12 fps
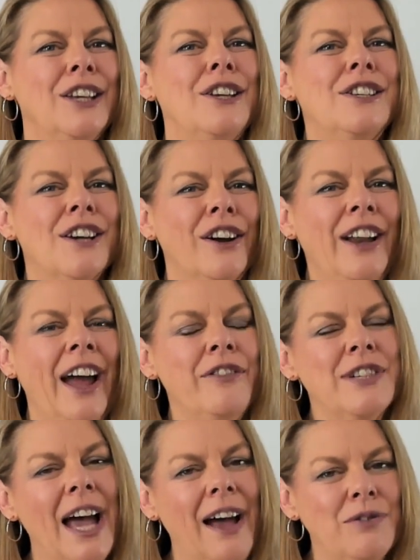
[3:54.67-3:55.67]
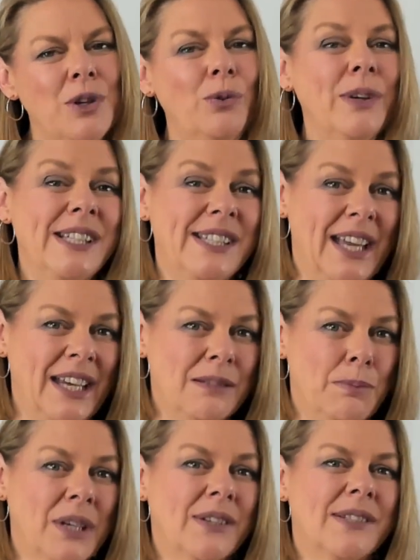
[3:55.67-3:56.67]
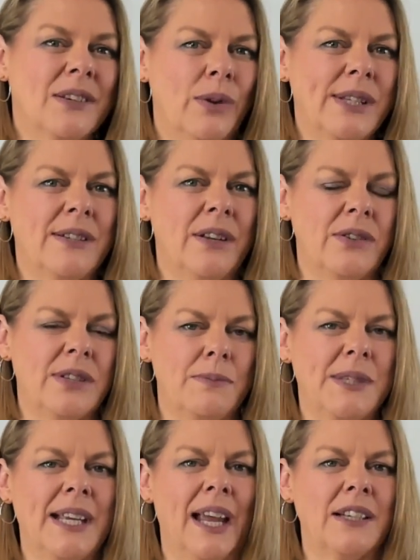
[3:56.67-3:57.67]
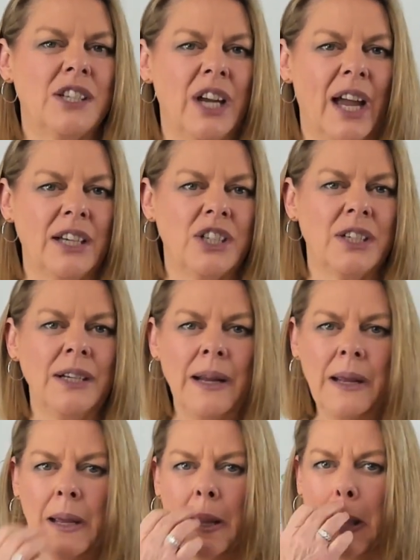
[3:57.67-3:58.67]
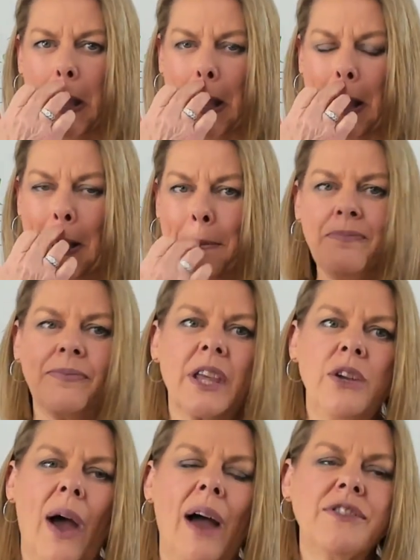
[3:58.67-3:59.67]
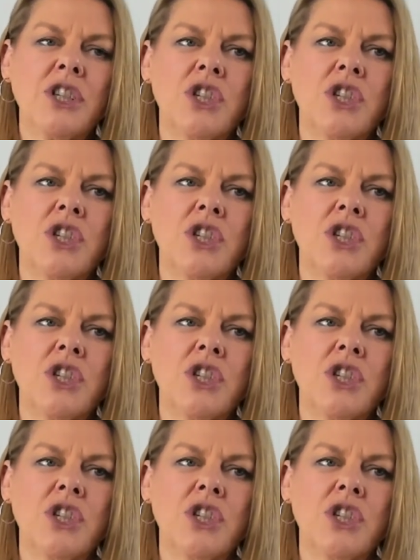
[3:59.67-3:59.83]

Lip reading: You don't have to have the receipt because there is no substantiation. You have to